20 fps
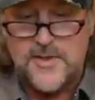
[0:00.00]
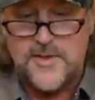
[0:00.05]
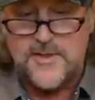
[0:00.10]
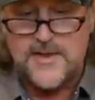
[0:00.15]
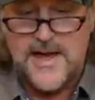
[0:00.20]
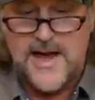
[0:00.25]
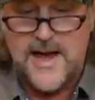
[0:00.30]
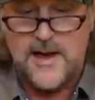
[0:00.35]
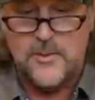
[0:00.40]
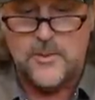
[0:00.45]

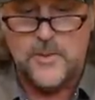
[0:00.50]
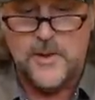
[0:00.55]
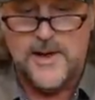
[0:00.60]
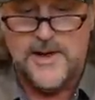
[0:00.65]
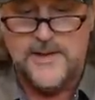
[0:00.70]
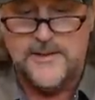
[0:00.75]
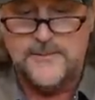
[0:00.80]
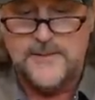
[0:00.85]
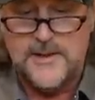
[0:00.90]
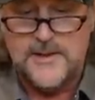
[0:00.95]
that
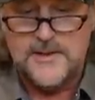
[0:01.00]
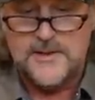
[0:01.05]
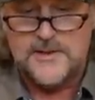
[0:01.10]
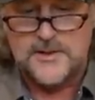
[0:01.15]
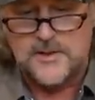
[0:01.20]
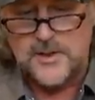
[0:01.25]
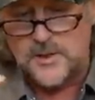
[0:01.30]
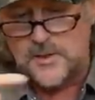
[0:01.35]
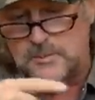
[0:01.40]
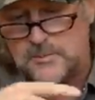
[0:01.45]
way,
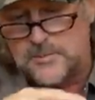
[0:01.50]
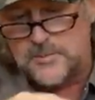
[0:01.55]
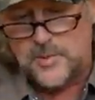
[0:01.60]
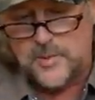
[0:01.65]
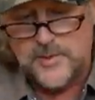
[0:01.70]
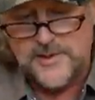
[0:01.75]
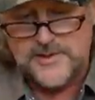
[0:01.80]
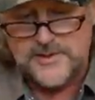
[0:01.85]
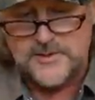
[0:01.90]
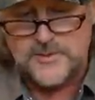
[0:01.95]
to go
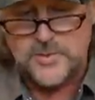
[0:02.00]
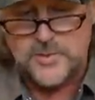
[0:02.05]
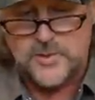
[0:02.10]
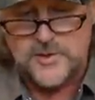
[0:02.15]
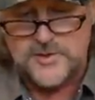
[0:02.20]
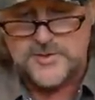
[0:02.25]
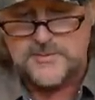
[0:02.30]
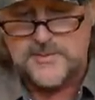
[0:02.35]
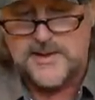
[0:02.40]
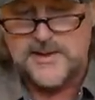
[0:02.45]
pointing
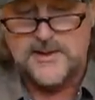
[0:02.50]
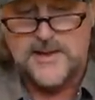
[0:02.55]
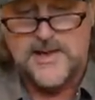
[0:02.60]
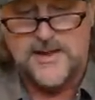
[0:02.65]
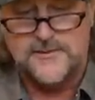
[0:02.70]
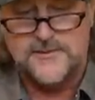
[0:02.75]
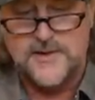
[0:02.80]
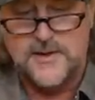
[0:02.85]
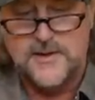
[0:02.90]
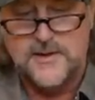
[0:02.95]
towards my
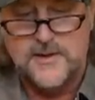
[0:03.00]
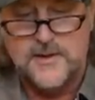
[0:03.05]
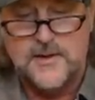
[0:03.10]
left,